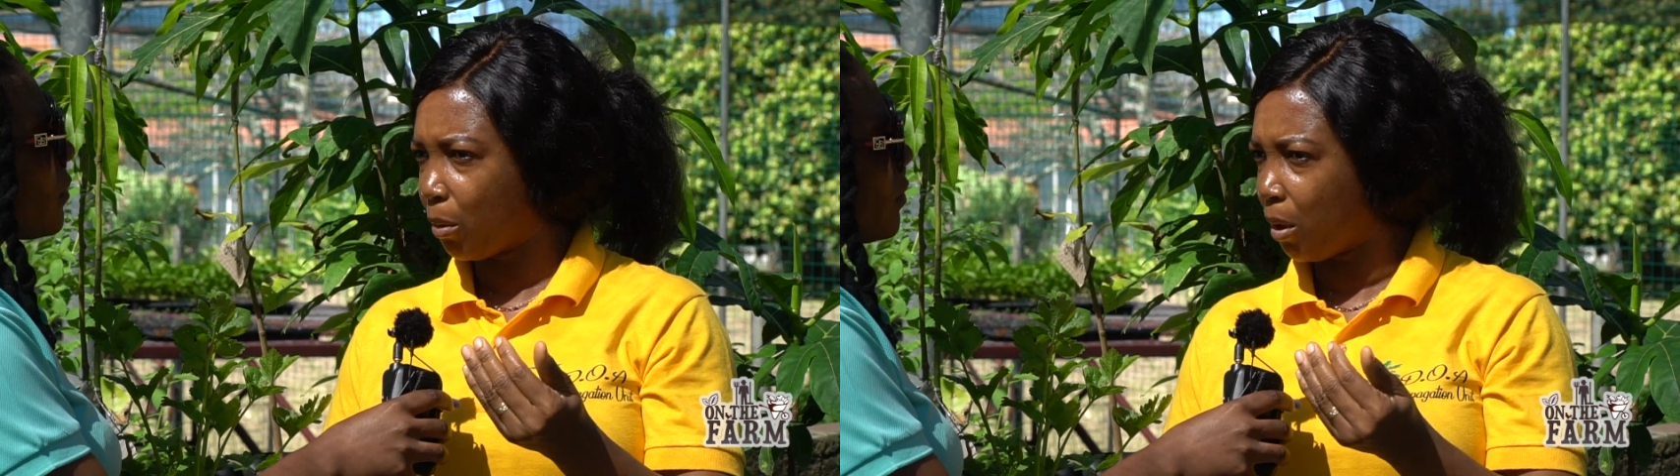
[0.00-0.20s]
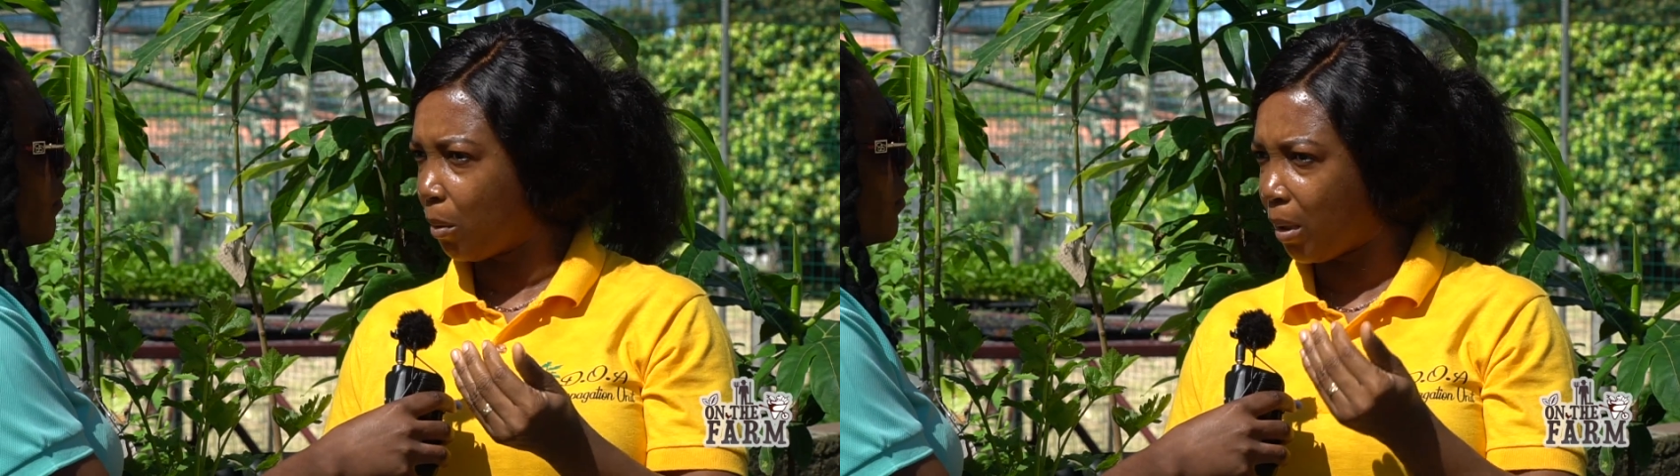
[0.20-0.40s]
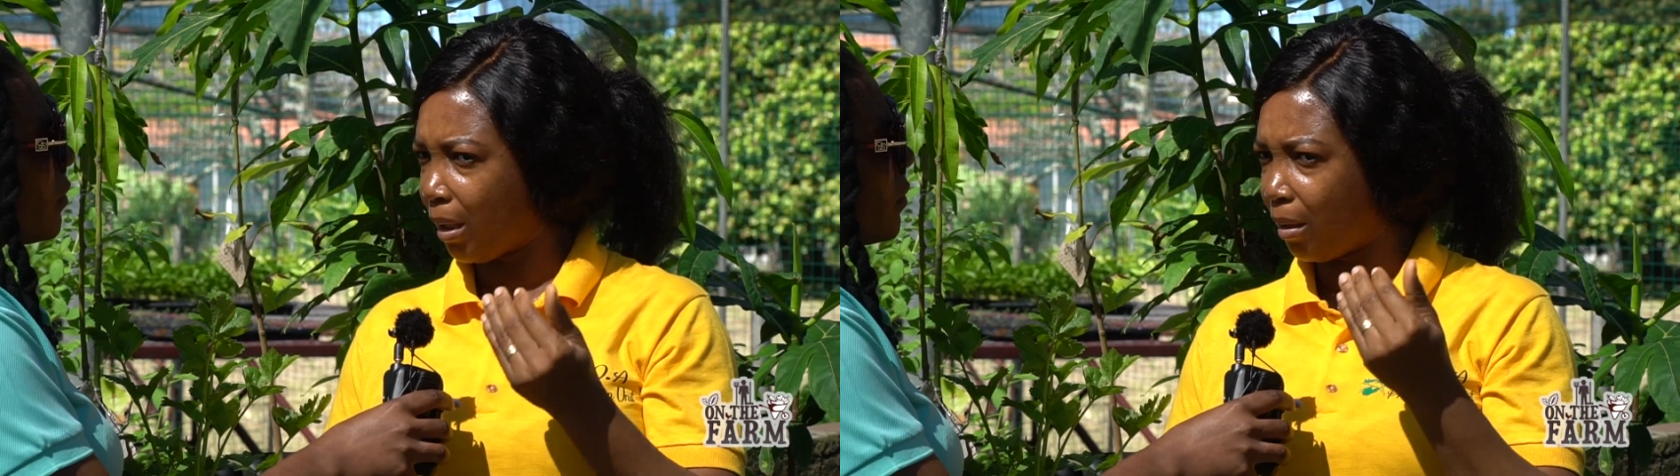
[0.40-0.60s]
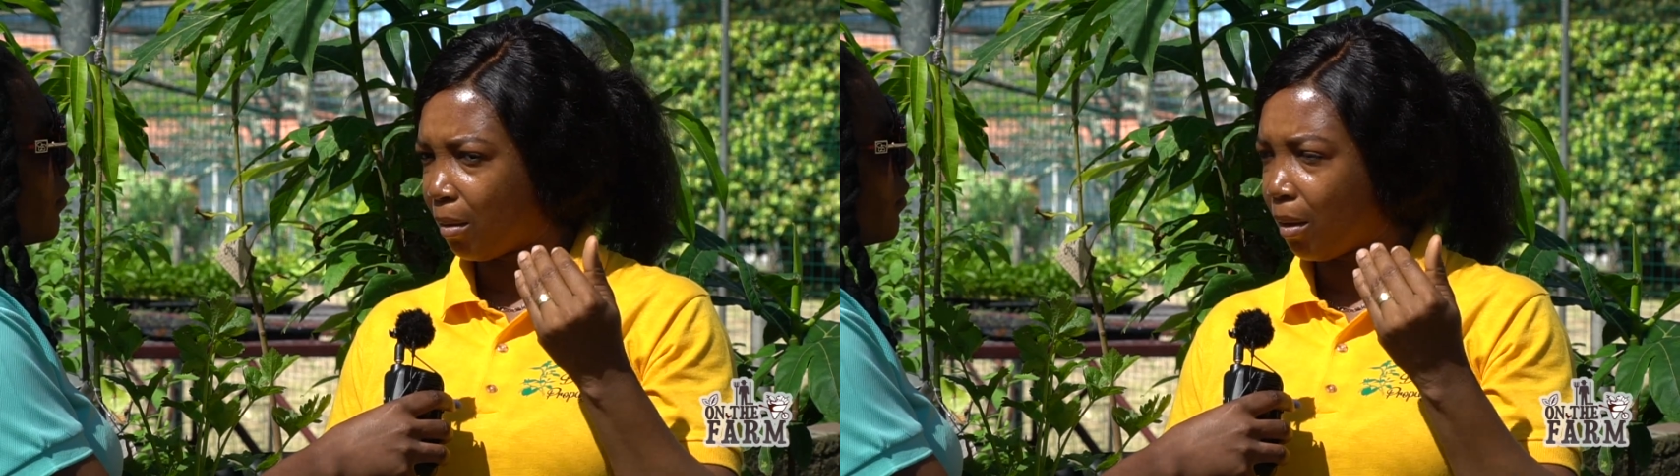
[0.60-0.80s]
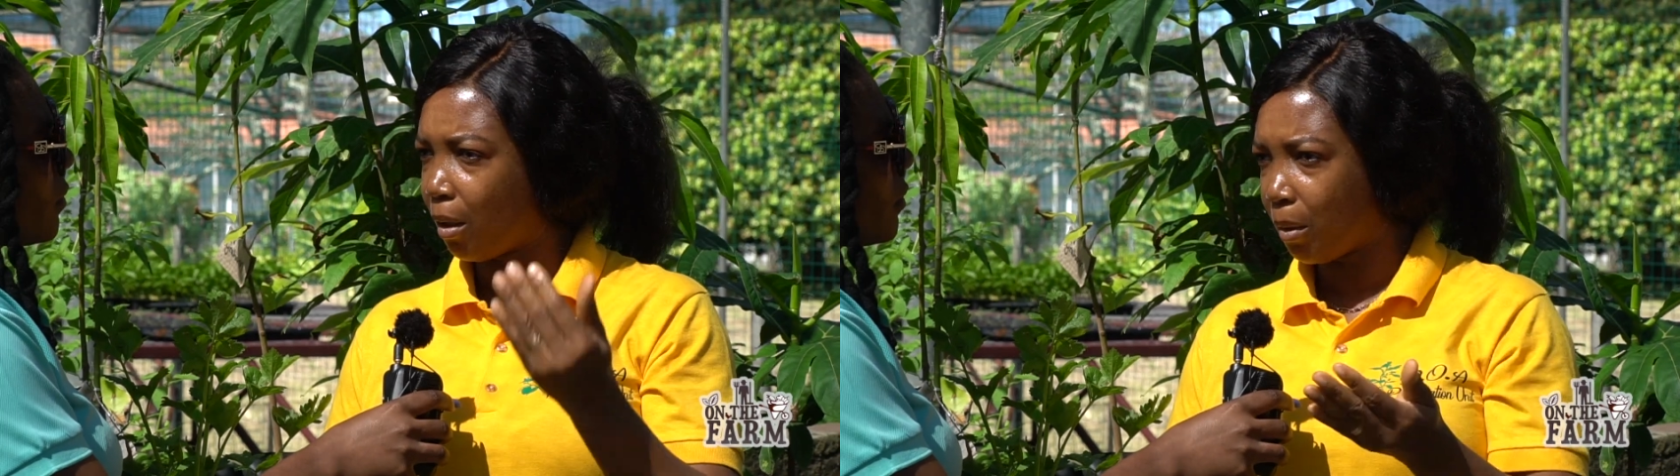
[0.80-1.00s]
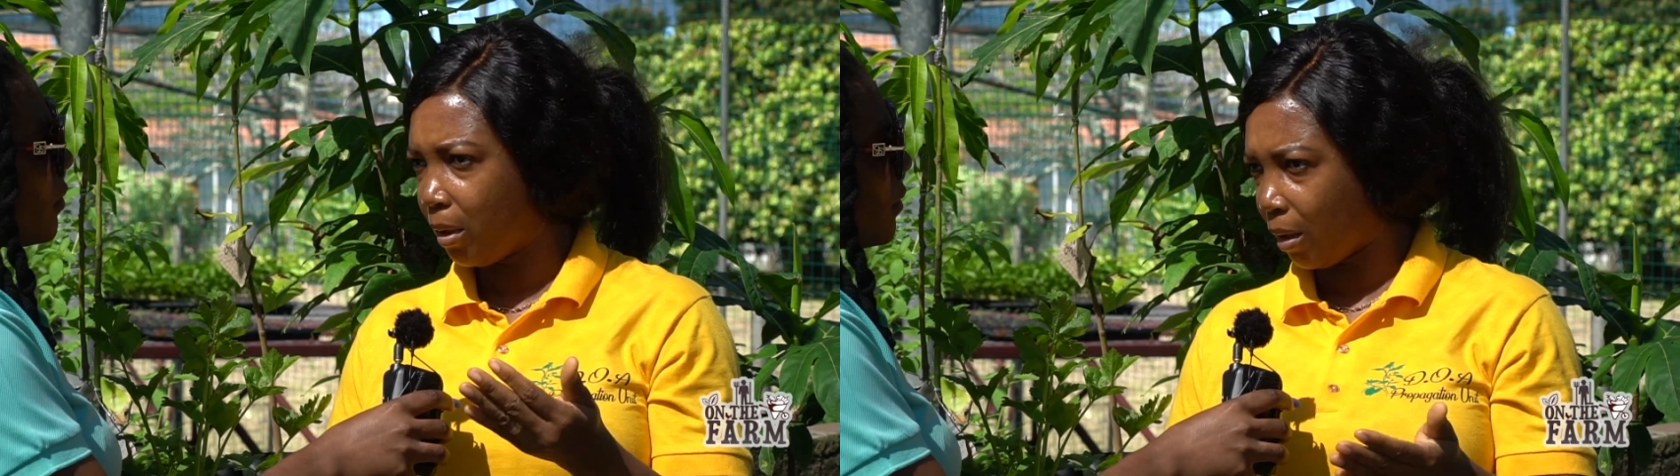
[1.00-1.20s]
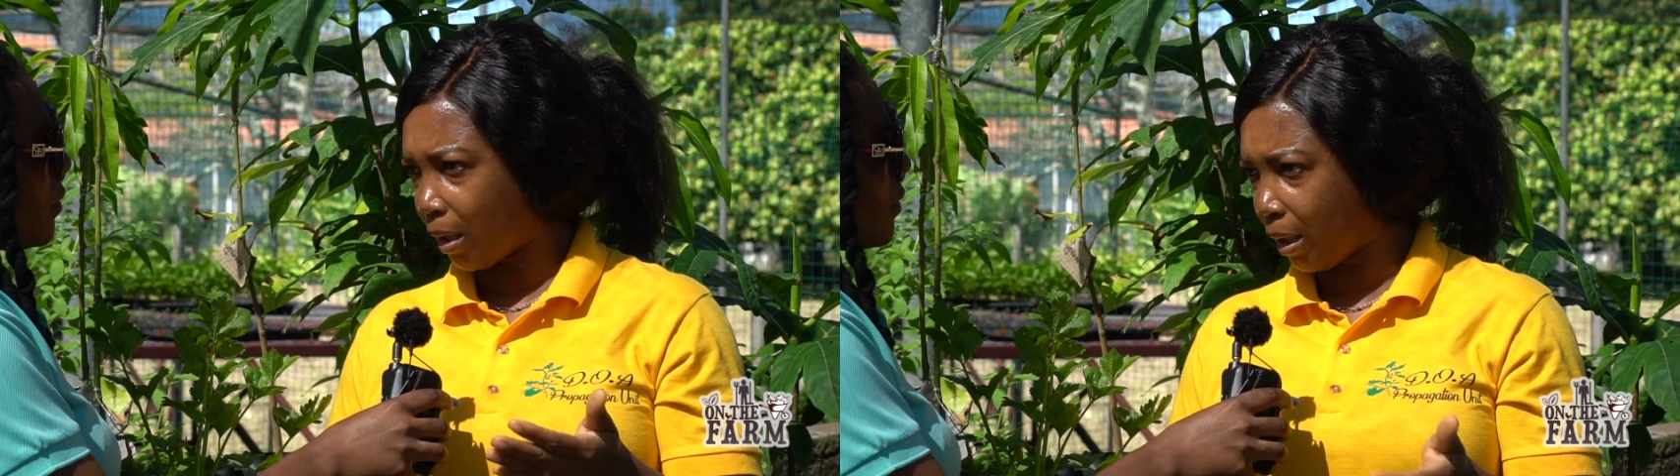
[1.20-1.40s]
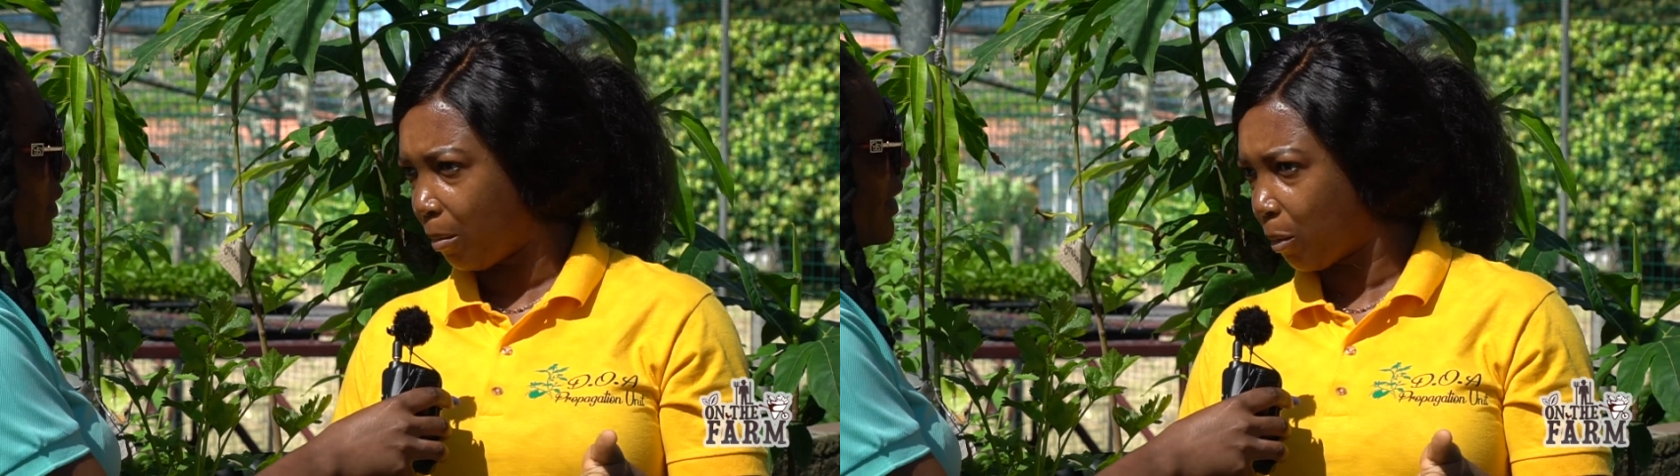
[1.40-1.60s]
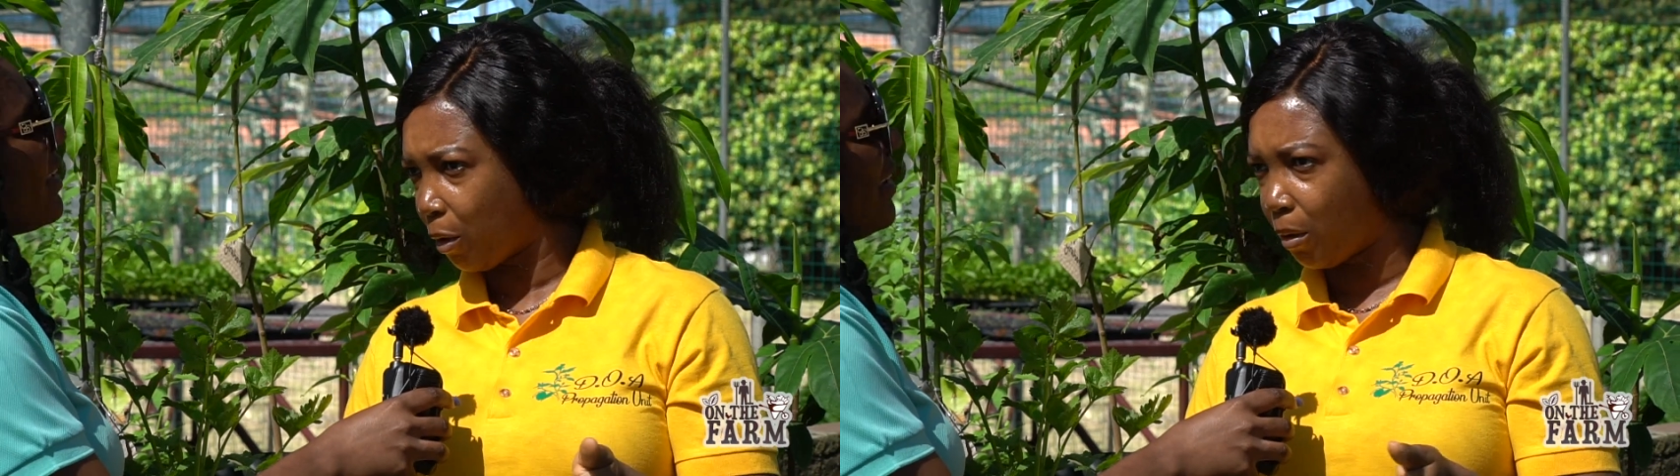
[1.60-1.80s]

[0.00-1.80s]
they were like, how did y'all get them grow?